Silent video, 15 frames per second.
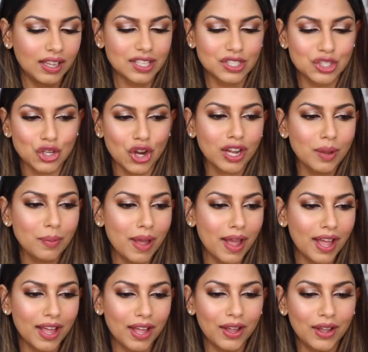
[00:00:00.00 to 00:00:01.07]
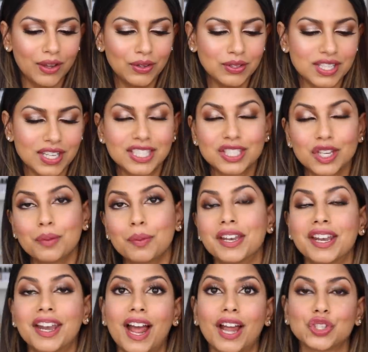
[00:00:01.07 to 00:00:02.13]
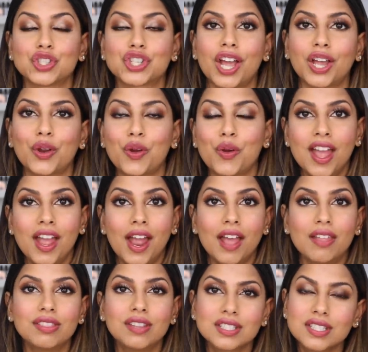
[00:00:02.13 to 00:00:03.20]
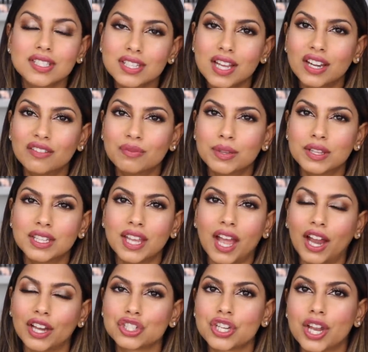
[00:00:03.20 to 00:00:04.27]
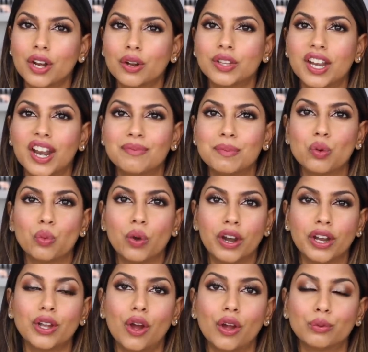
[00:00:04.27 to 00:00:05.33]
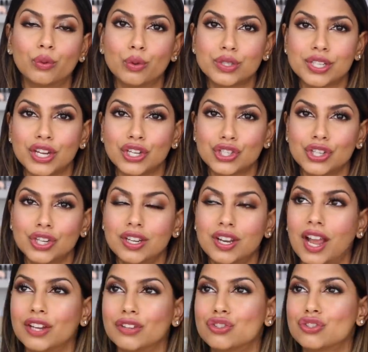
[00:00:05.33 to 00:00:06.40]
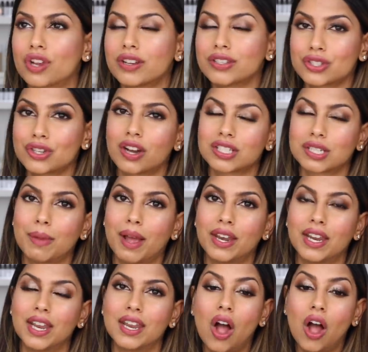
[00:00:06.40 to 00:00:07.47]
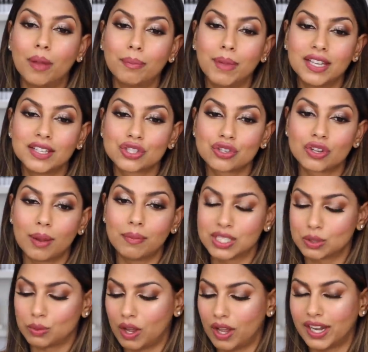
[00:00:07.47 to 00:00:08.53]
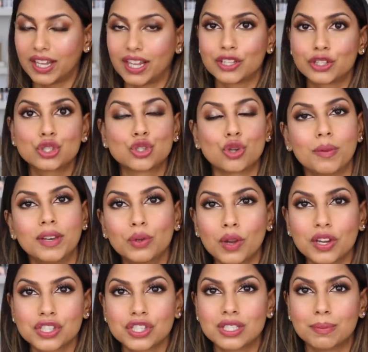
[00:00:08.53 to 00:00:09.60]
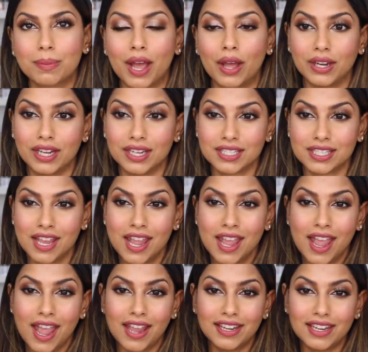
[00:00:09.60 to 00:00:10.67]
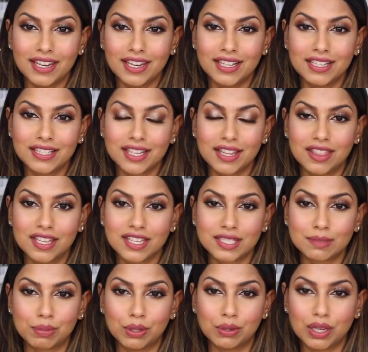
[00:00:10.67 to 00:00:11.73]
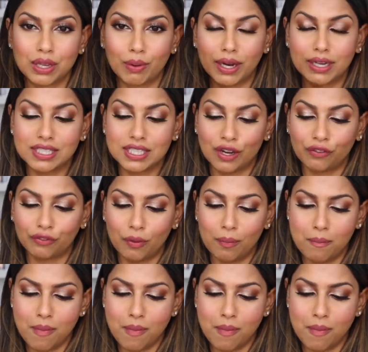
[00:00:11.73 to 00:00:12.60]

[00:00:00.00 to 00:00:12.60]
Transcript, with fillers: Let's talk about let's talk about an eyeshadow. And this has kind of been the eyeshadow that I've been wearing on rotation. I just talked about it on my Instagram as well, and I got so many questions about it. And it is this beauty right here from